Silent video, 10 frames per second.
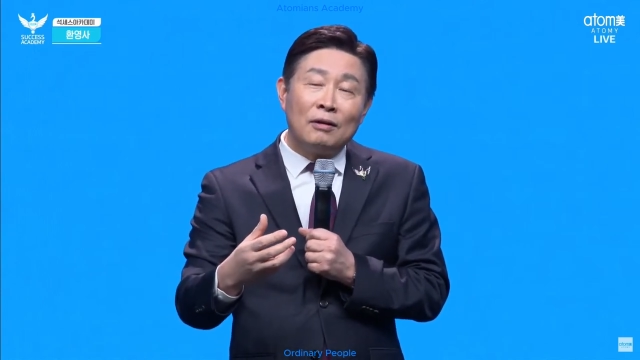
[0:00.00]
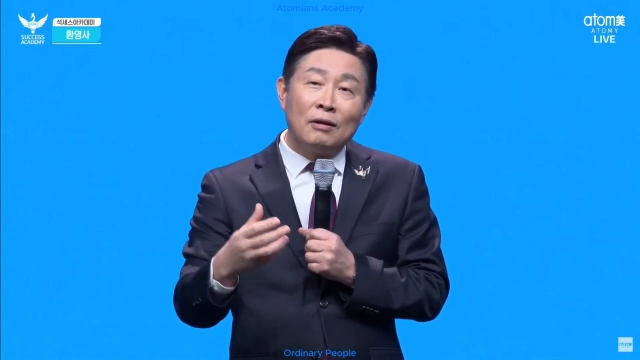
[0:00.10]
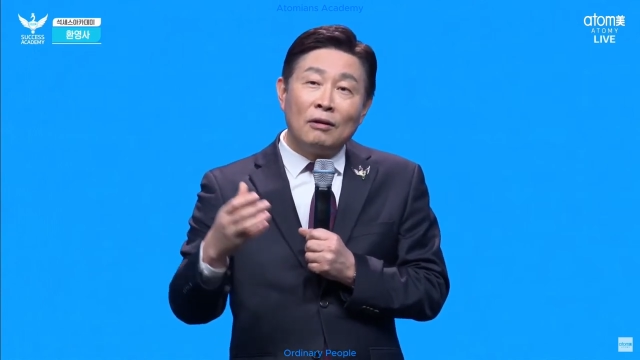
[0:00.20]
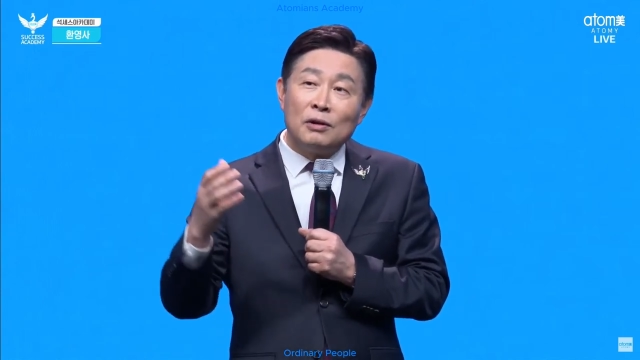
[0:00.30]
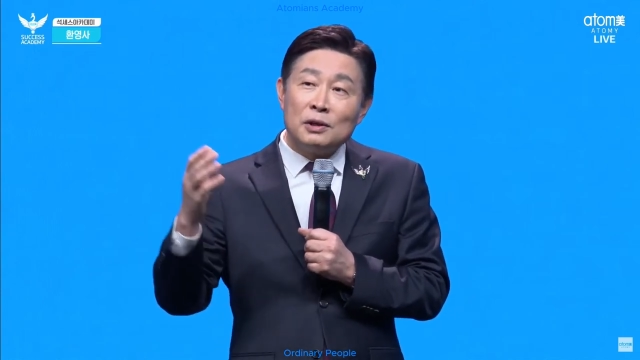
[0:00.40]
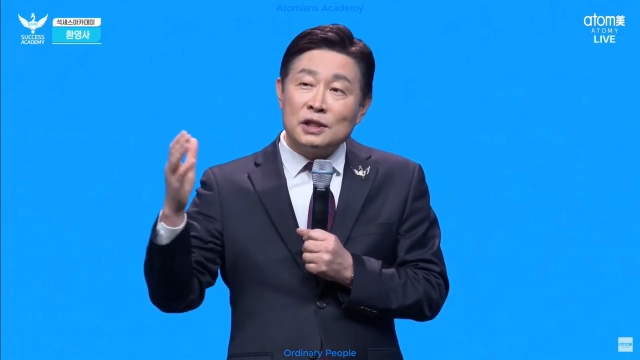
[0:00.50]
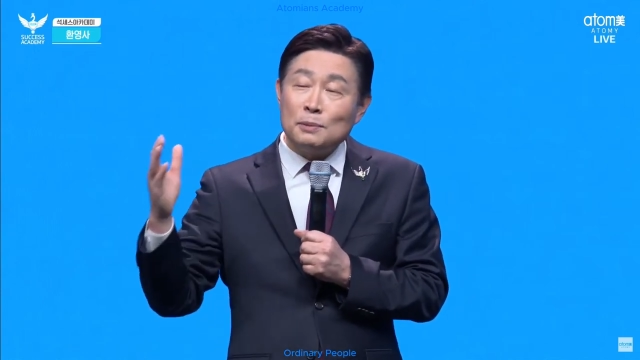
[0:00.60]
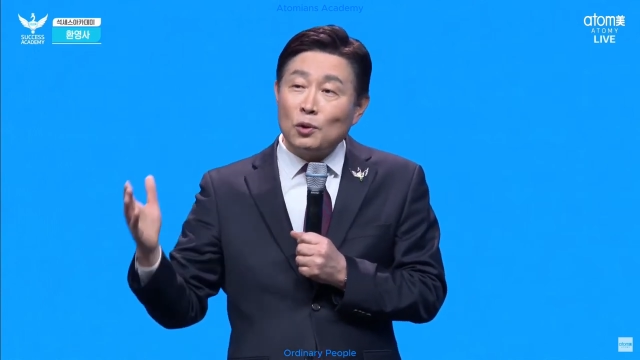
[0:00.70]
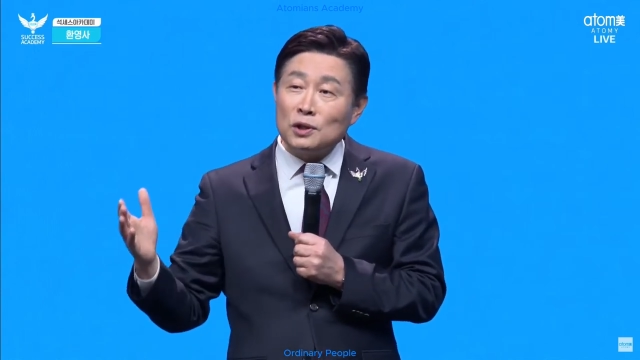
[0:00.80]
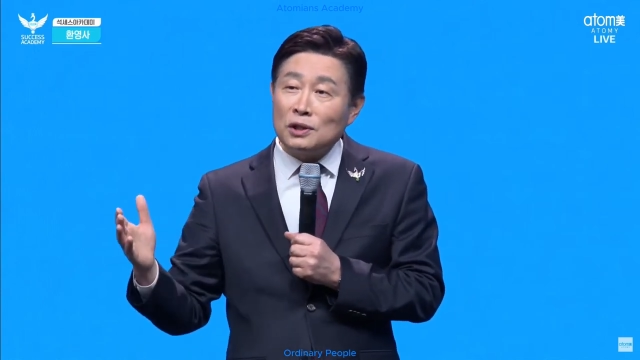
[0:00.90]
Those
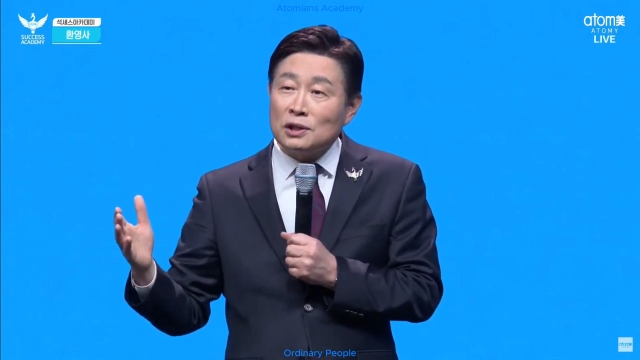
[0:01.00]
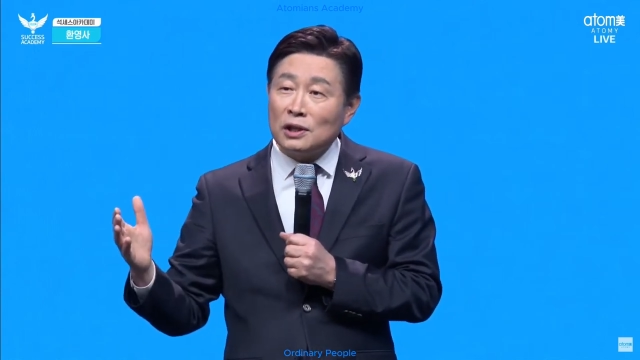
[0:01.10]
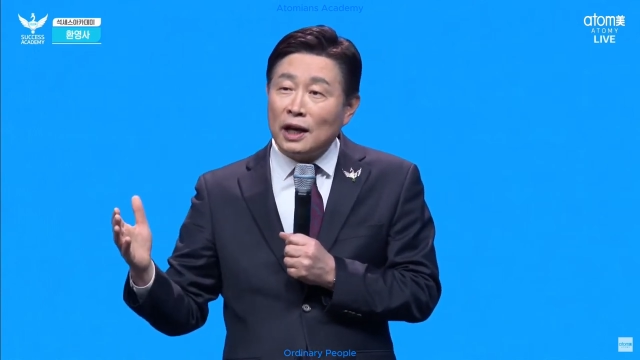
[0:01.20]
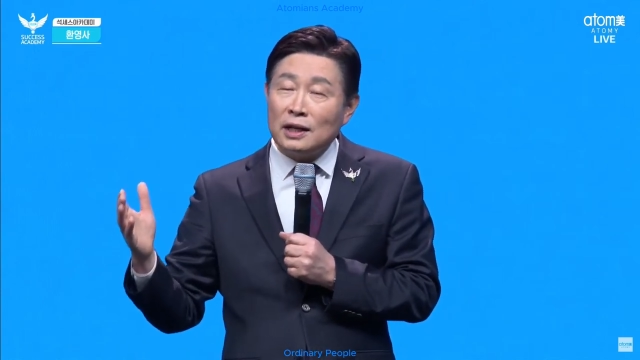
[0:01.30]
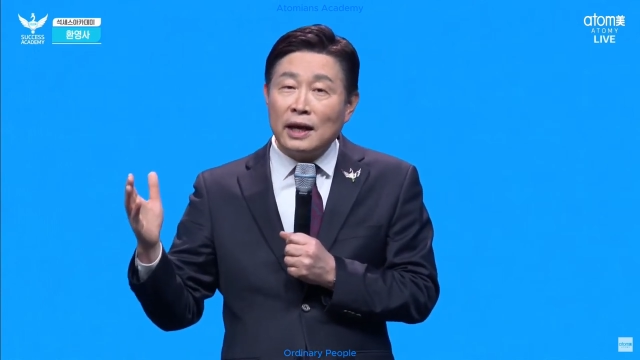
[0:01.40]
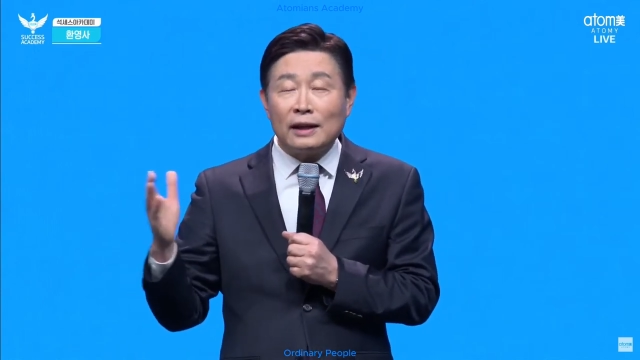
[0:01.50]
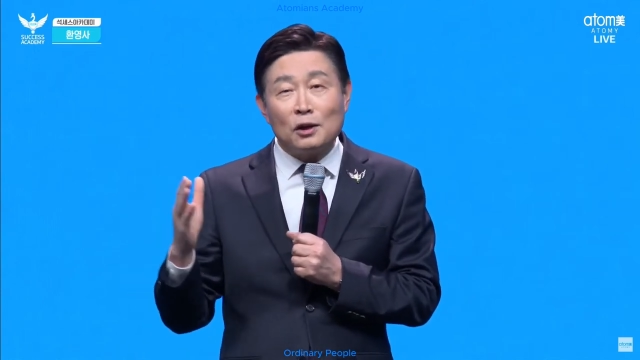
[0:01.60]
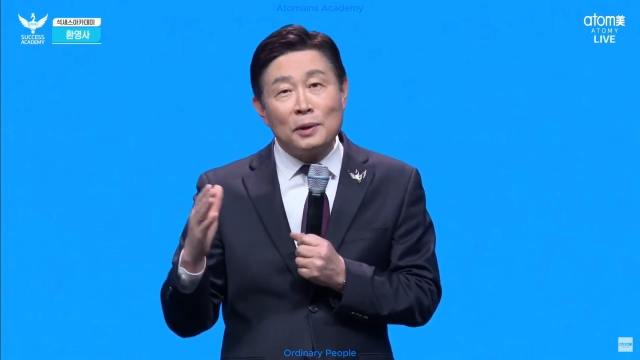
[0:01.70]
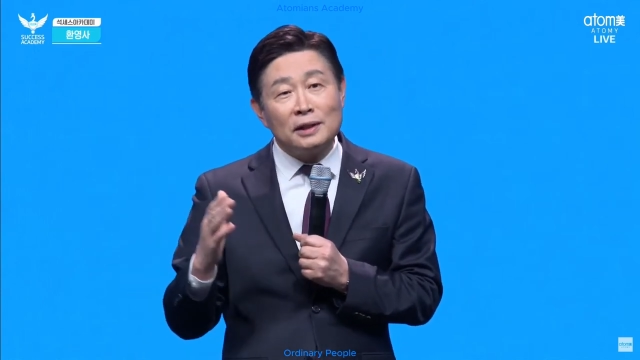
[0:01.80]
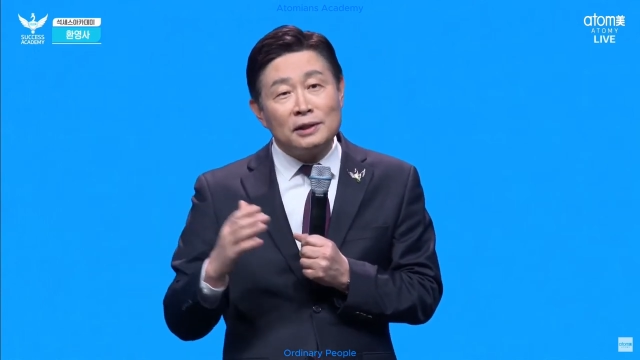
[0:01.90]
newbies are very smart.